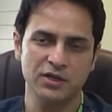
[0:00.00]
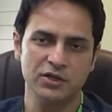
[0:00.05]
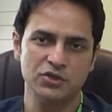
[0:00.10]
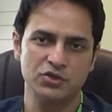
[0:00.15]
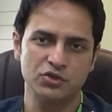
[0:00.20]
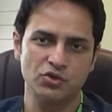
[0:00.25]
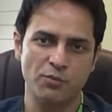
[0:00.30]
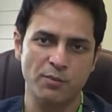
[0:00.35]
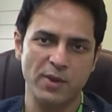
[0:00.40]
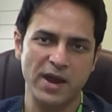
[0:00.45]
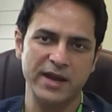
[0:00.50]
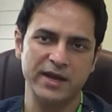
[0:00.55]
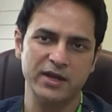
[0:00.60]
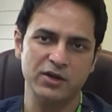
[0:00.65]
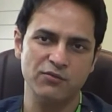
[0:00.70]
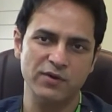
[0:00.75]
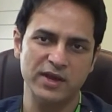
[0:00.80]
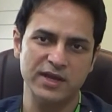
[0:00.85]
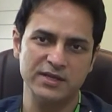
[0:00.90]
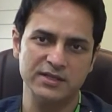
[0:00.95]
So my
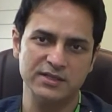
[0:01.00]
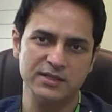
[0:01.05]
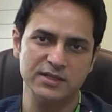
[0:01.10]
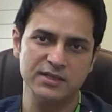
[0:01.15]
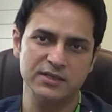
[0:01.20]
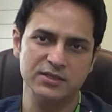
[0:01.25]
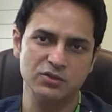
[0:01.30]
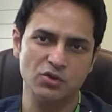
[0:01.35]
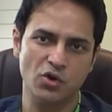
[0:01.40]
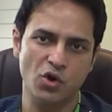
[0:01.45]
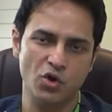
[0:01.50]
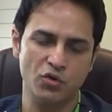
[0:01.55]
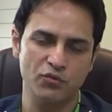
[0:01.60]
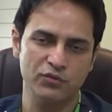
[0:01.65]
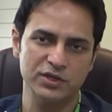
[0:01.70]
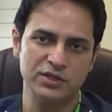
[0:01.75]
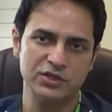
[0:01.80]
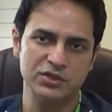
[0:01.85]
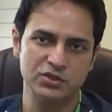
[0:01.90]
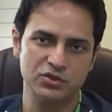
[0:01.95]
advice is
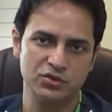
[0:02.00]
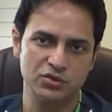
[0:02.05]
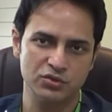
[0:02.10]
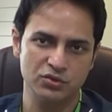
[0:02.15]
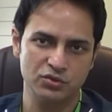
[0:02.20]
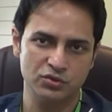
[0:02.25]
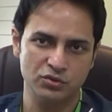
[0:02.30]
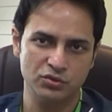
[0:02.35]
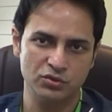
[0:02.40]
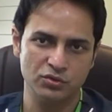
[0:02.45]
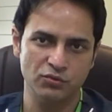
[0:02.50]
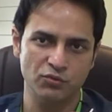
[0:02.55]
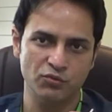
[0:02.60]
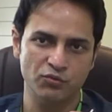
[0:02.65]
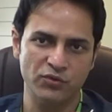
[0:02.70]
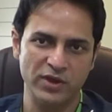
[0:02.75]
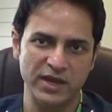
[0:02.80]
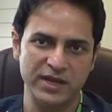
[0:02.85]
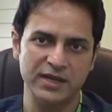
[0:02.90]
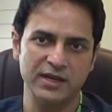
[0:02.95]
always
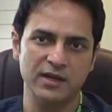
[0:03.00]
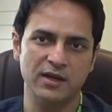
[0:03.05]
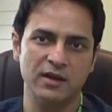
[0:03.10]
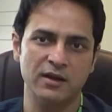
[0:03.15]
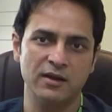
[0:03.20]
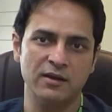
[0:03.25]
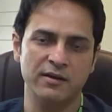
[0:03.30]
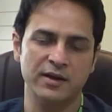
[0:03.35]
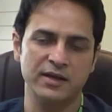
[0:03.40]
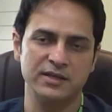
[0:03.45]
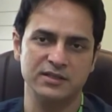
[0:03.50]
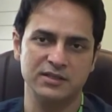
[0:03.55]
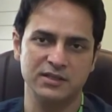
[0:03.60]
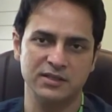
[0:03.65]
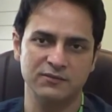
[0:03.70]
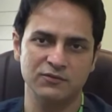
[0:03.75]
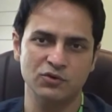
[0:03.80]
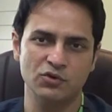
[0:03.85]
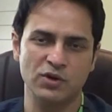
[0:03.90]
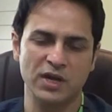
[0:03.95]
very
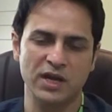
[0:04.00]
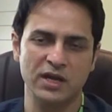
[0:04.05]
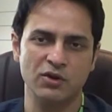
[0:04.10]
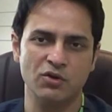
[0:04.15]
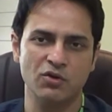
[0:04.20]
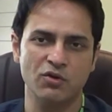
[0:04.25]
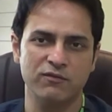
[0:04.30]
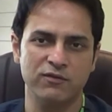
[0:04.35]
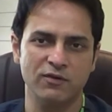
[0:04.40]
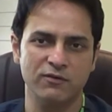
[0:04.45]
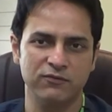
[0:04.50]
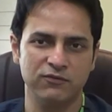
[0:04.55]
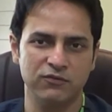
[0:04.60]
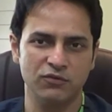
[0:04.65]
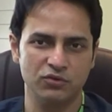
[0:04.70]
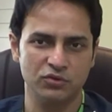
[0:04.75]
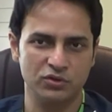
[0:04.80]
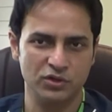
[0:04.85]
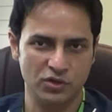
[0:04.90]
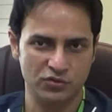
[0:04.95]
aggressive. You can go for
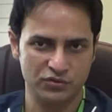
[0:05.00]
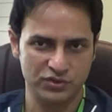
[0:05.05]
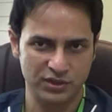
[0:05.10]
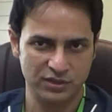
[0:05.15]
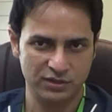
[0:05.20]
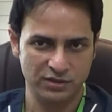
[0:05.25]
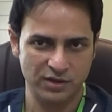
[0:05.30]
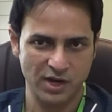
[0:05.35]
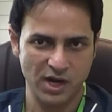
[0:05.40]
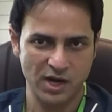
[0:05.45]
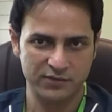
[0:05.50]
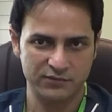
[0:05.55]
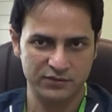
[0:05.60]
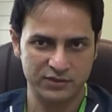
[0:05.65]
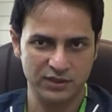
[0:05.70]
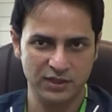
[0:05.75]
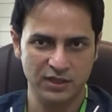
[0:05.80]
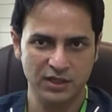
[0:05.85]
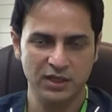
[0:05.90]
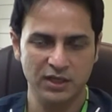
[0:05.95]
4000
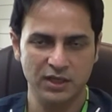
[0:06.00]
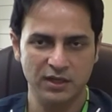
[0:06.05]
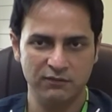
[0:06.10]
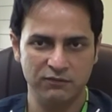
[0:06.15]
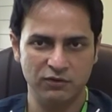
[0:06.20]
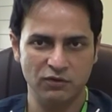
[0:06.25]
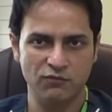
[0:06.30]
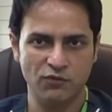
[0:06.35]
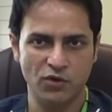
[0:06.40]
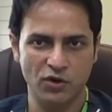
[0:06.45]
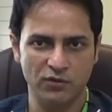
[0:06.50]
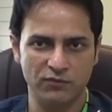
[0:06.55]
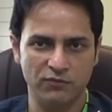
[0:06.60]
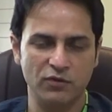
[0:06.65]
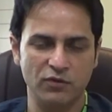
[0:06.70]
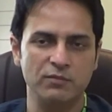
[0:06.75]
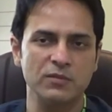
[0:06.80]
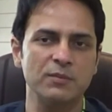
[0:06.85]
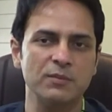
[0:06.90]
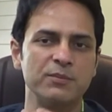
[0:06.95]
grafts. If you want
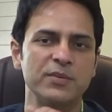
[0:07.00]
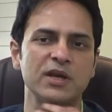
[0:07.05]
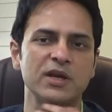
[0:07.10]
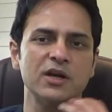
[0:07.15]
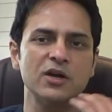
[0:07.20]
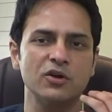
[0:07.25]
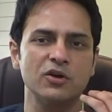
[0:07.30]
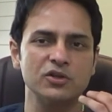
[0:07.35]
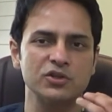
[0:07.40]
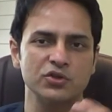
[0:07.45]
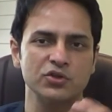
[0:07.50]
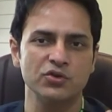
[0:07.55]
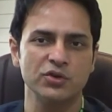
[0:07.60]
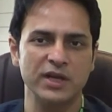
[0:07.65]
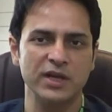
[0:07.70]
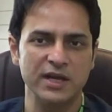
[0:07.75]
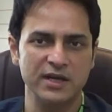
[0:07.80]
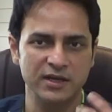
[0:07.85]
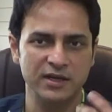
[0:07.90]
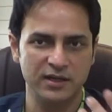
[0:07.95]
from the beard also, you
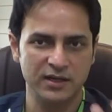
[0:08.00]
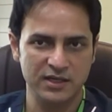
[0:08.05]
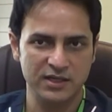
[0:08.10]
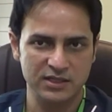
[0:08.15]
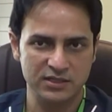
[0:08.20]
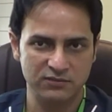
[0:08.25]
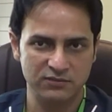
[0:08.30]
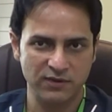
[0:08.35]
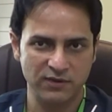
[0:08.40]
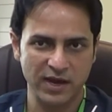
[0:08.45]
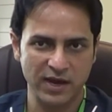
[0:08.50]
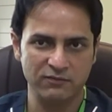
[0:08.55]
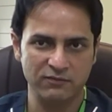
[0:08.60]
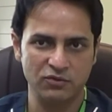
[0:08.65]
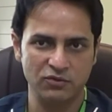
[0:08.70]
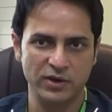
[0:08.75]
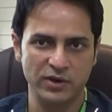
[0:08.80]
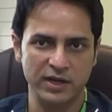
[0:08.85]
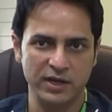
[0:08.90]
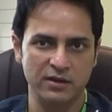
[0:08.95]
can increase
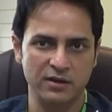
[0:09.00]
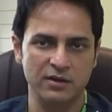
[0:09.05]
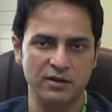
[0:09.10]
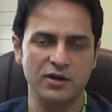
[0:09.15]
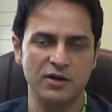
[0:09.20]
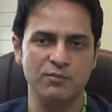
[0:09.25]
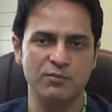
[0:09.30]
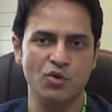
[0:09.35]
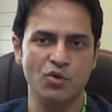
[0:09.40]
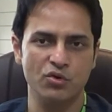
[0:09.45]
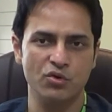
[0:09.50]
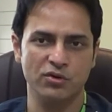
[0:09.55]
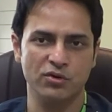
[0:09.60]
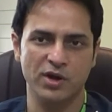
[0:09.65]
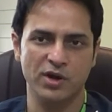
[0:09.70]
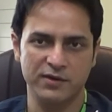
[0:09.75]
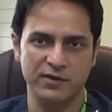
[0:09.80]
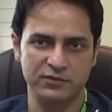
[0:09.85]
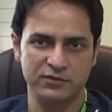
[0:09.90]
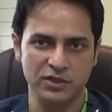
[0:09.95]
500 to 800 more
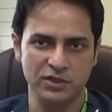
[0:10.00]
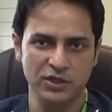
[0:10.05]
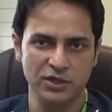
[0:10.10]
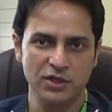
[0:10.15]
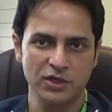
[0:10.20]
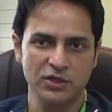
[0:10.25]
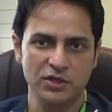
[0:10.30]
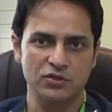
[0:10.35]
grafts.